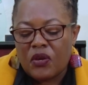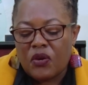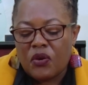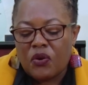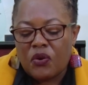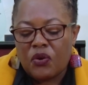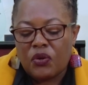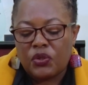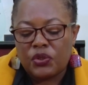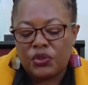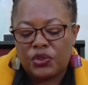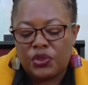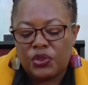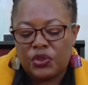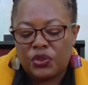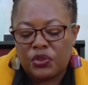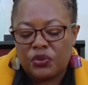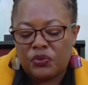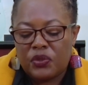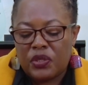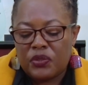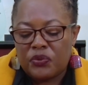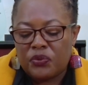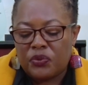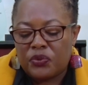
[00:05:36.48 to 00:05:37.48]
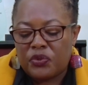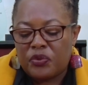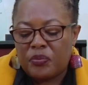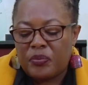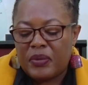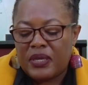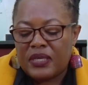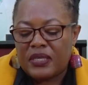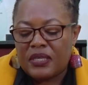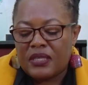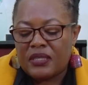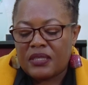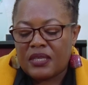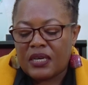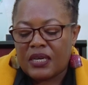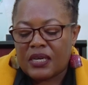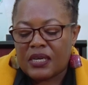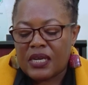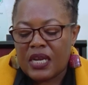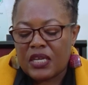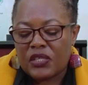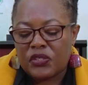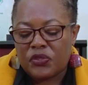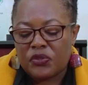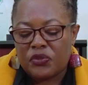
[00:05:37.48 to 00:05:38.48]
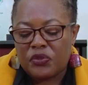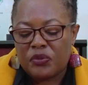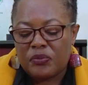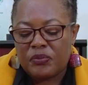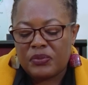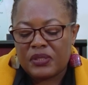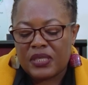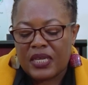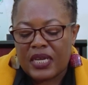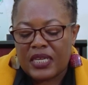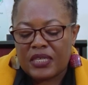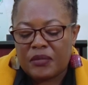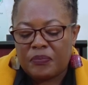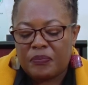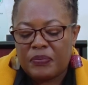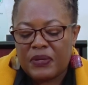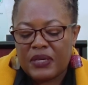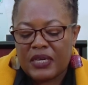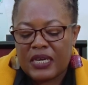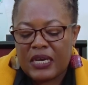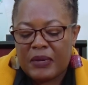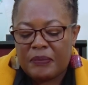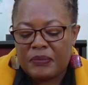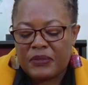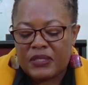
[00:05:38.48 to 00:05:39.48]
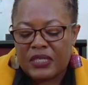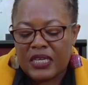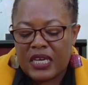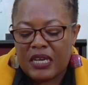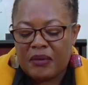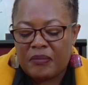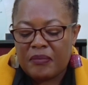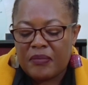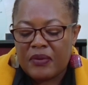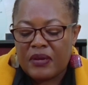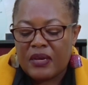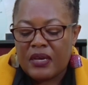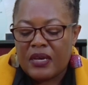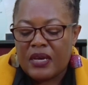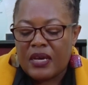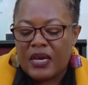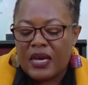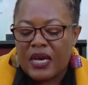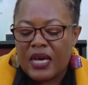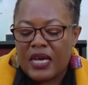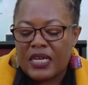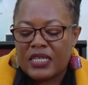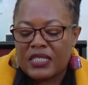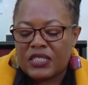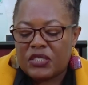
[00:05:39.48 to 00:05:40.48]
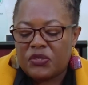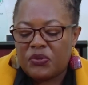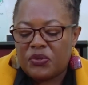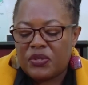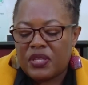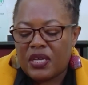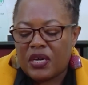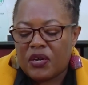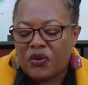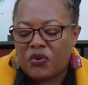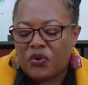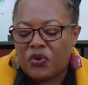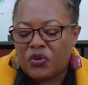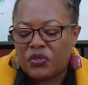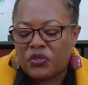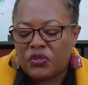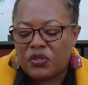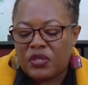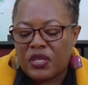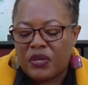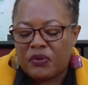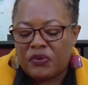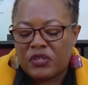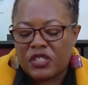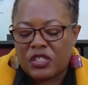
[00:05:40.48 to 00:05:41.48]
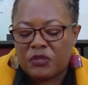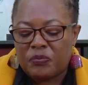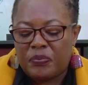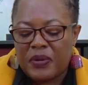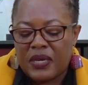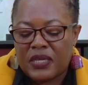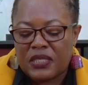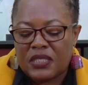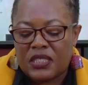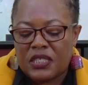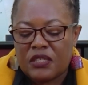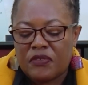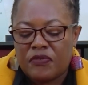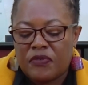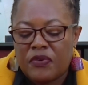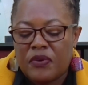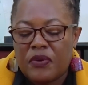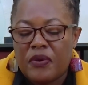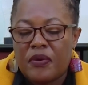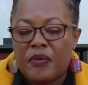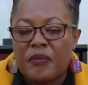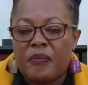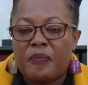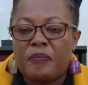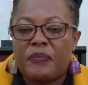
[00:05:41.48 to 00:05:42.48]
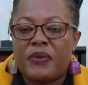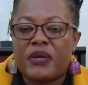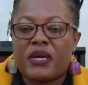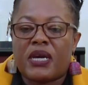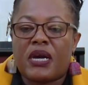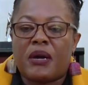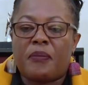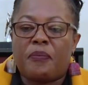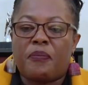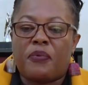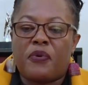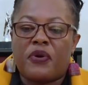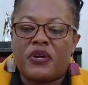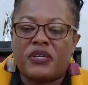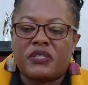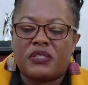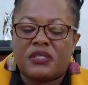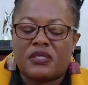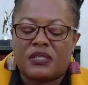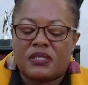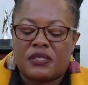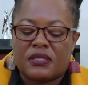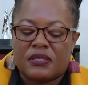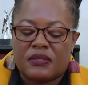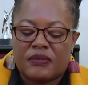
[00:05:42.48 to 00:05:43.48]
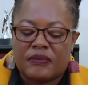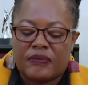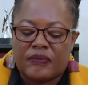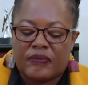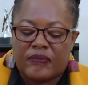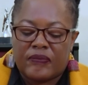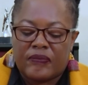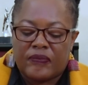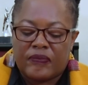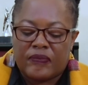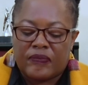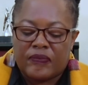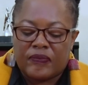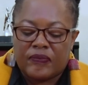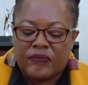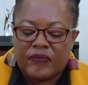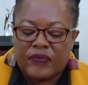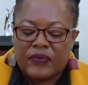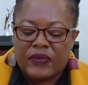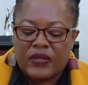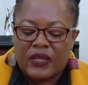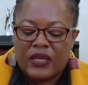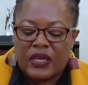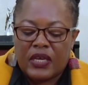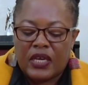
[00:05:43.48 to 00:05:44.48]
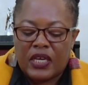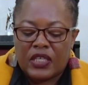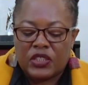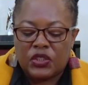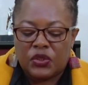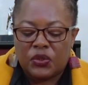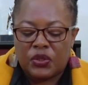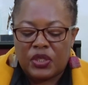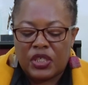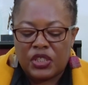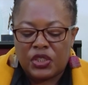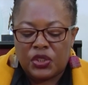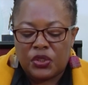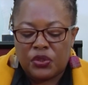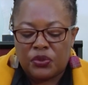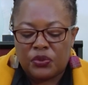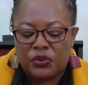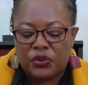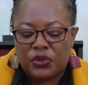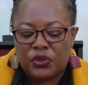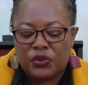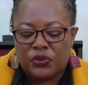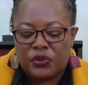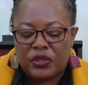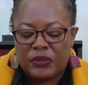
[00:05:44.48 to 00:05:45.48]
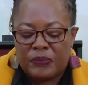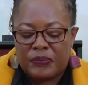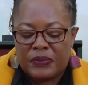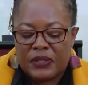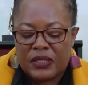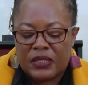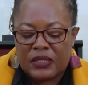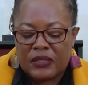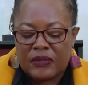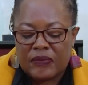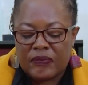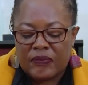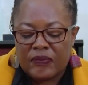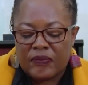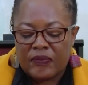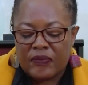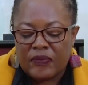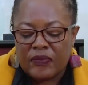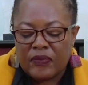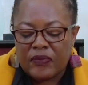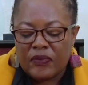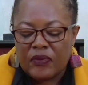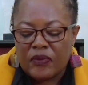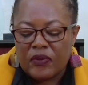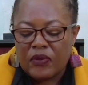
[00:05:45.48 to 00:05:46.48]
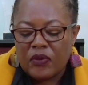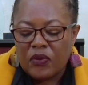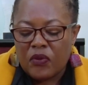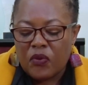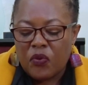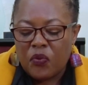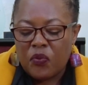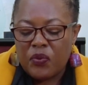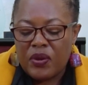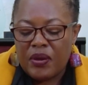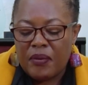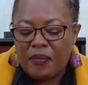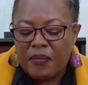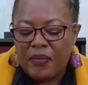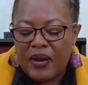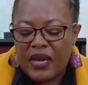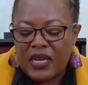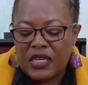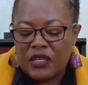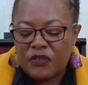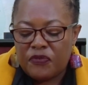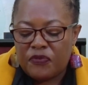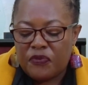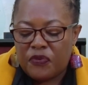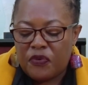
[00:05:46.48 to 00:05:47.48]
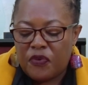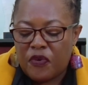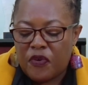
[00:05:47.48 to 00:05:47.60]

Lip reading: All children will remain in their classrooms at pickup time until they are called to their respective pickup points. Educational trips. We are mindful